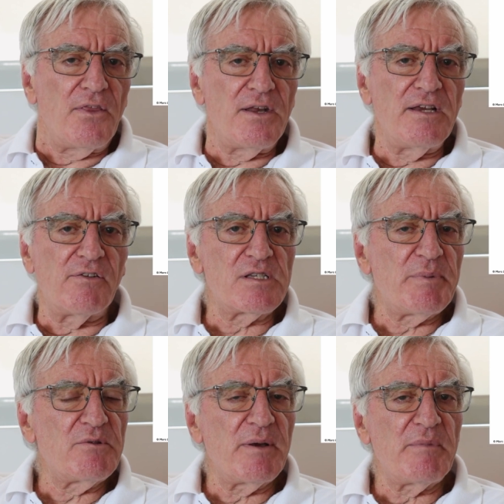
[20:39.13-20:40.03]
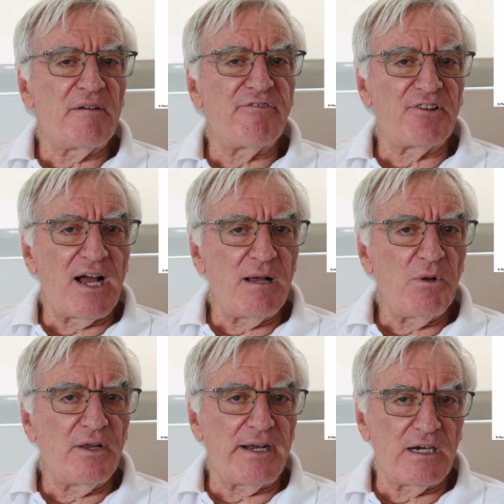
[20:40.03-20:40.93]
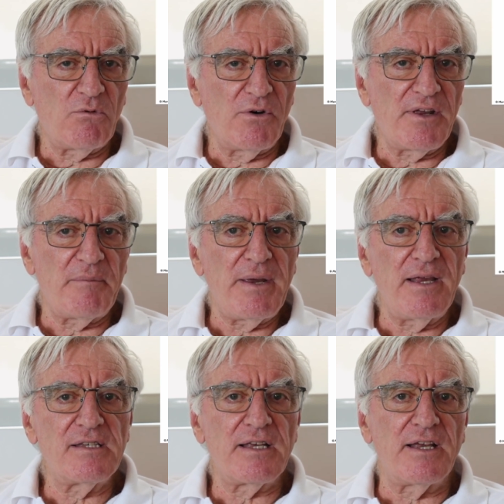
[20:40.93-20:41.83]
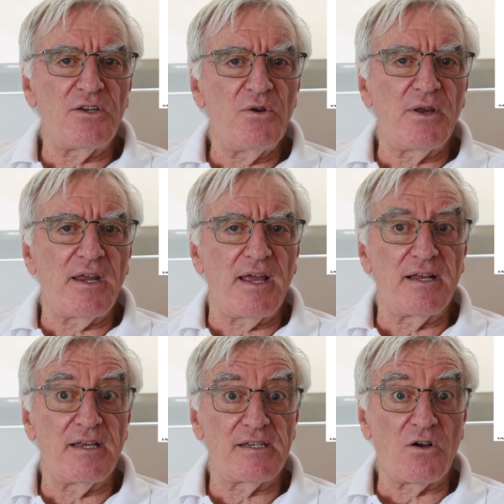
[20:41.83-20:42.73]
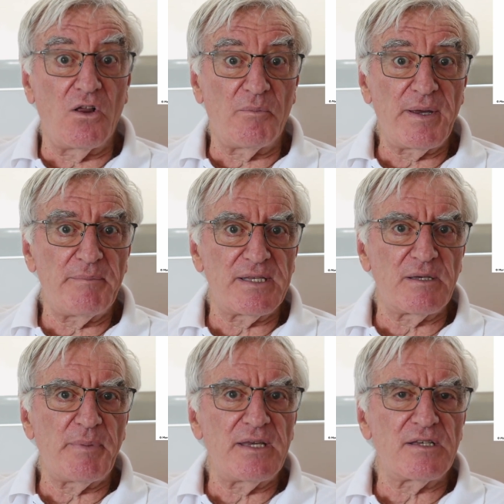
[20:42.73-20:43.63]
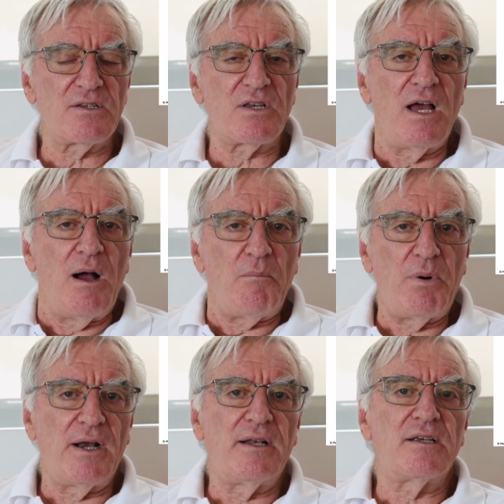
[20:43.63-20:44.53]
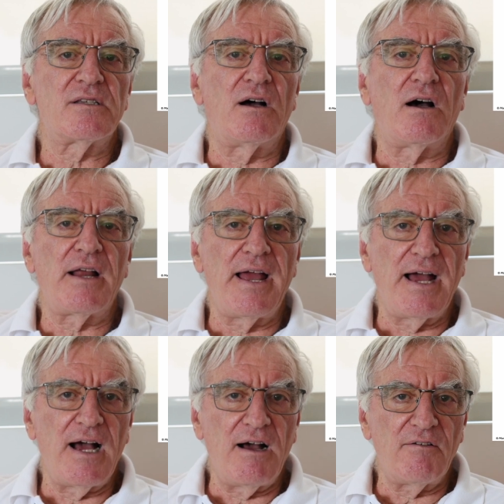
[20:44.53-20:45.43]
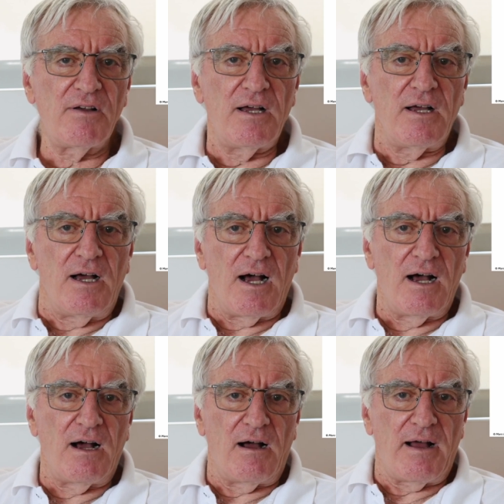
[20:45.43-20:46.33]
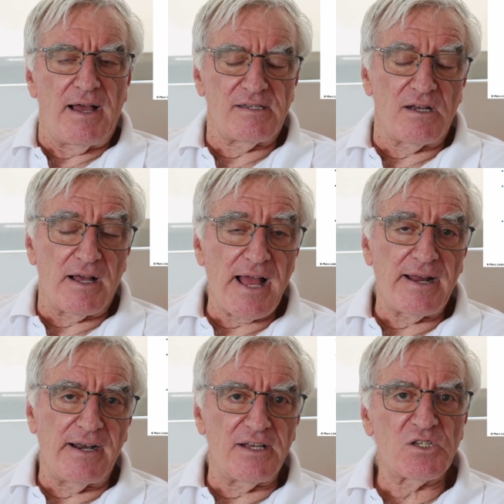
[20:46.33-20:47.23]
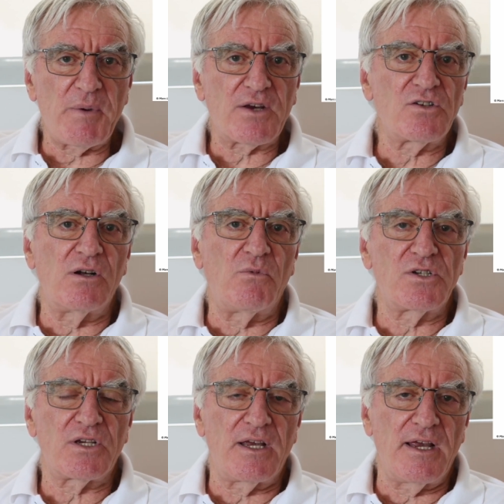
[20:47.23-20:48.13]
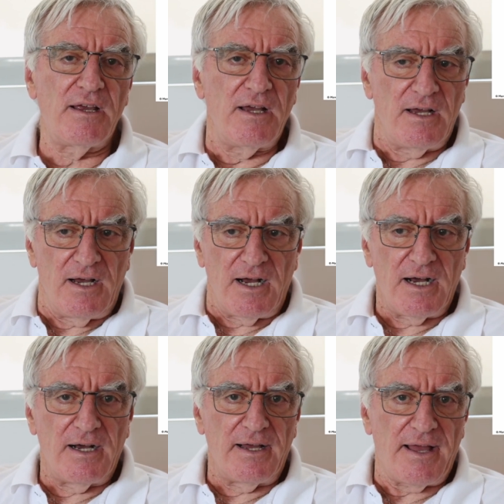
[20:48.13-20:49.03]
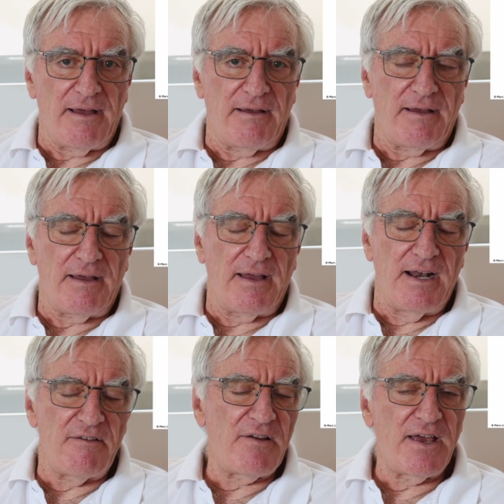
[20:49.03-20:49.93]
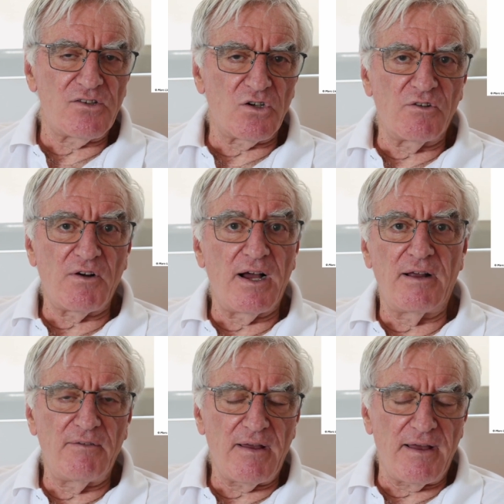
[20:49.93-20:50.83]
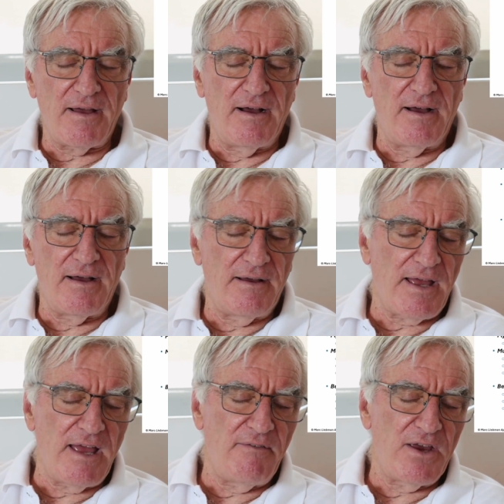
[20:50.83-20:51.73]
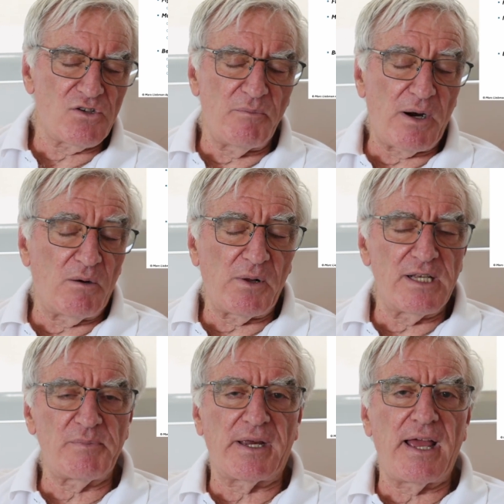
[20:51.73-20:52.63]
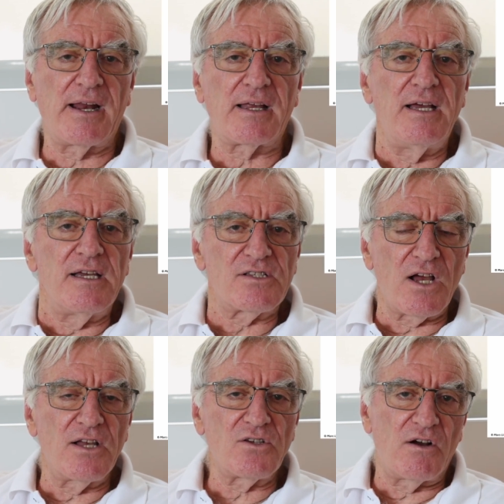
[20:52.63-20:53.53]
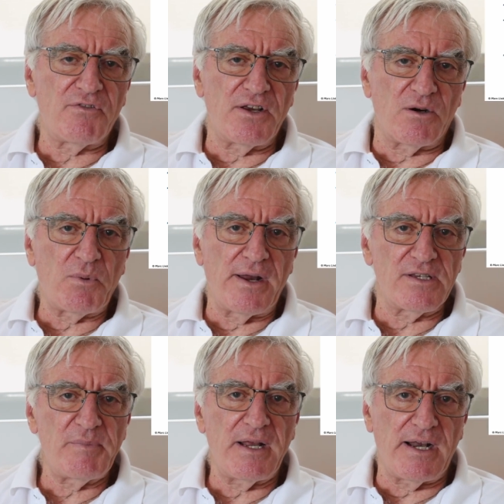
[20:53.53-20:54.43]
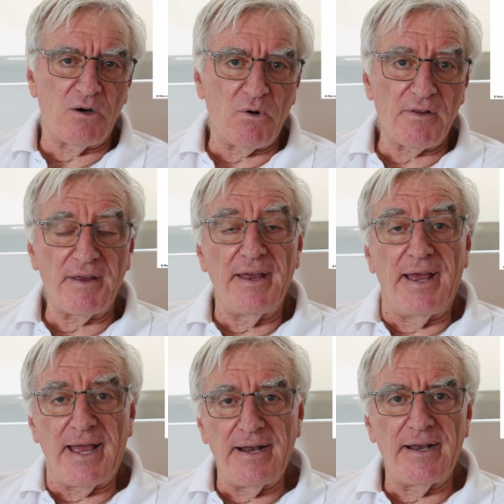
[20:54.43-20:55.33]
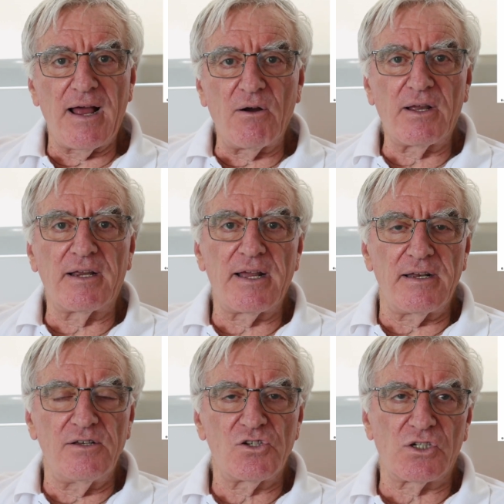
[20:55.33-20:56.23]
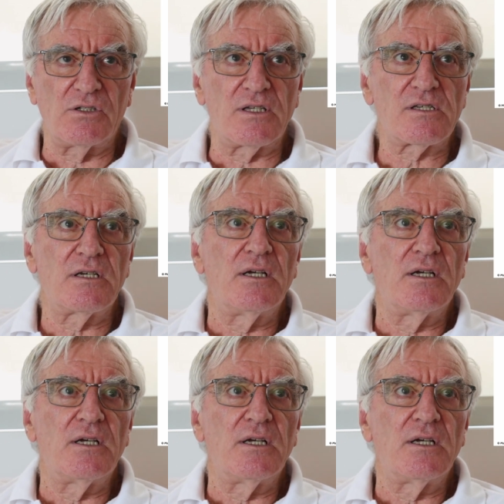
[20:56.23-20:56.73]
The difference between being flyable and airworthy means that it has all the bits and pieces, but it does not have has not had an inspection in which an FAA certified aviation power plants mechanic signs off the airplane as being airworthy, and it now can get insurance.